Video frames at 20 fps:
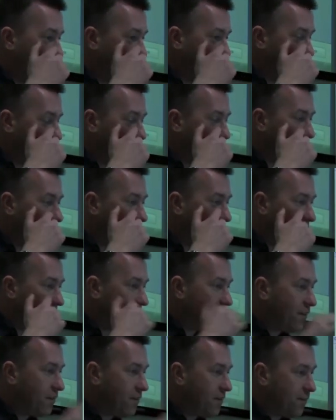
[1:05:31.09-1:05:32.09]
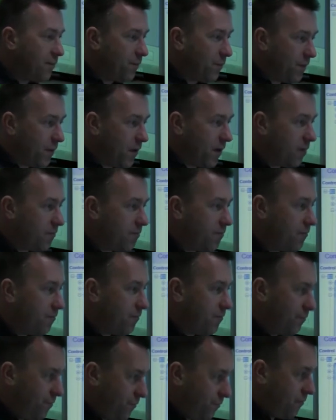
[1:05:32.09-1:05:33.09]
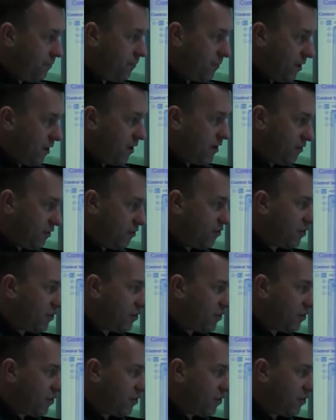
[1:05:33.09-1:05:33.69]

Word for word: what I've configured um, as a